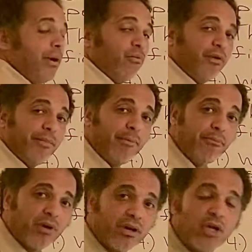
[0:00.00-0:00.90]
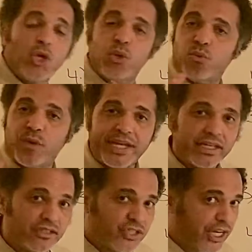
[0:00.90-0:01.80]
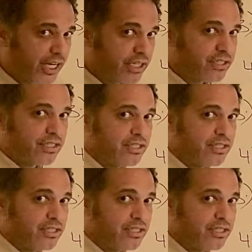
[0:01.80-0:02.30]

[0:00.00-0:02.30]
But remember, we can change the